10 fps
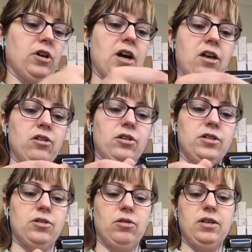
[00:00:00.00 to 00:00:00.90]
gathers.
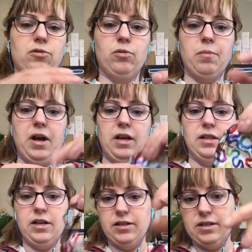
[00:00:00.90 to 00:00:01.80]
So these are my
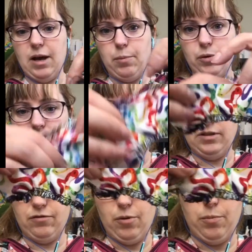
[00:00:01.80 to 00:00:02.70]
little samples
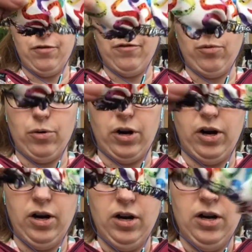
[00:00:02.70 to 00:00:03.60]
from
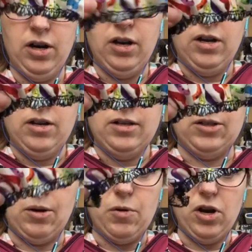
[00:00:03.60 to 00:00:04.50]
before.
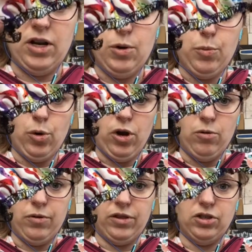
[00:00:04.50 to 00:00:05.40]
So I'm not going to bore you
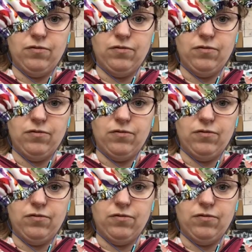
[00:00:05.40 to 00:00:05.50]
with